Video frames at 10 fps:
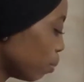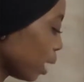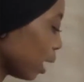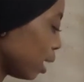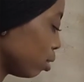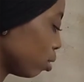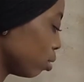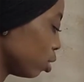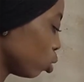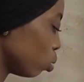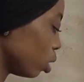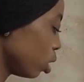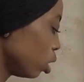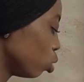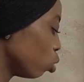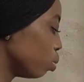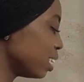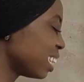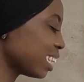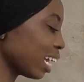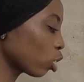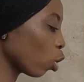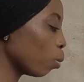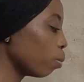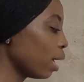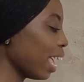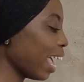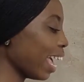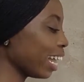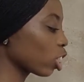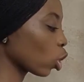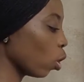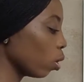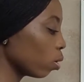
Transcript: make a liaison this way to be cet homme est un